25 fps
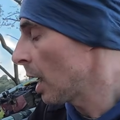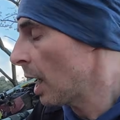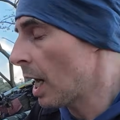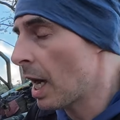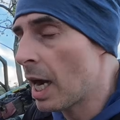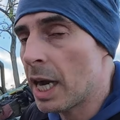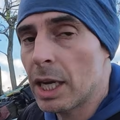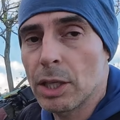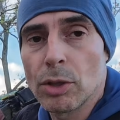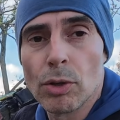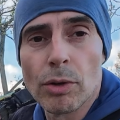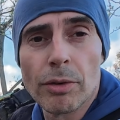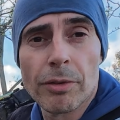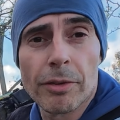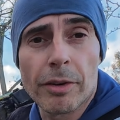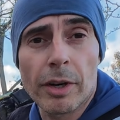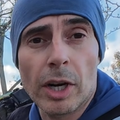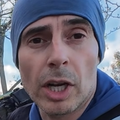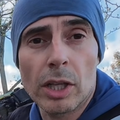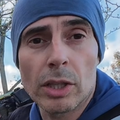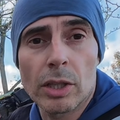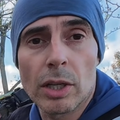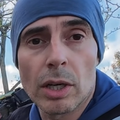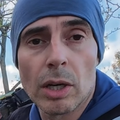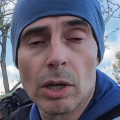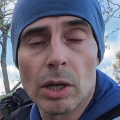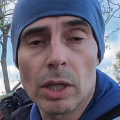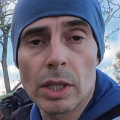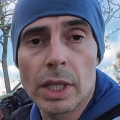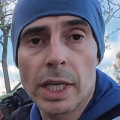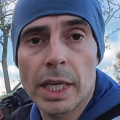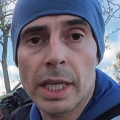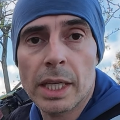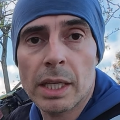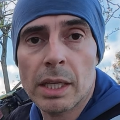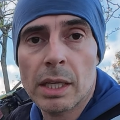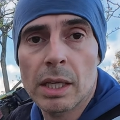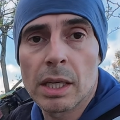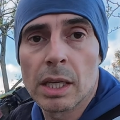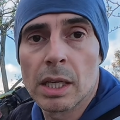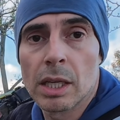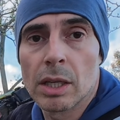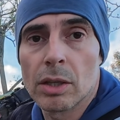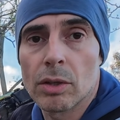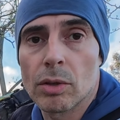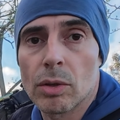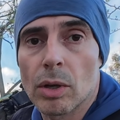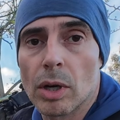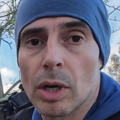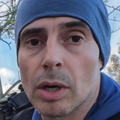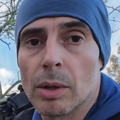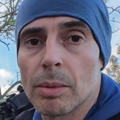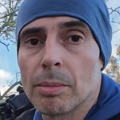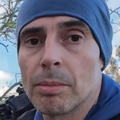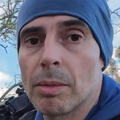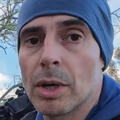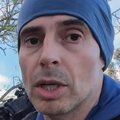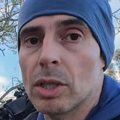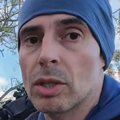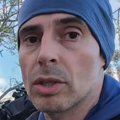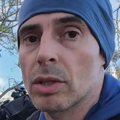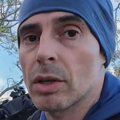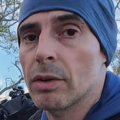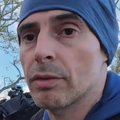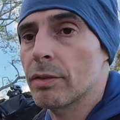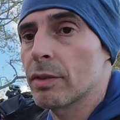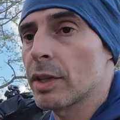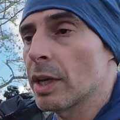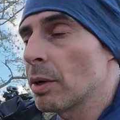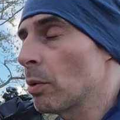I do front loading, so most of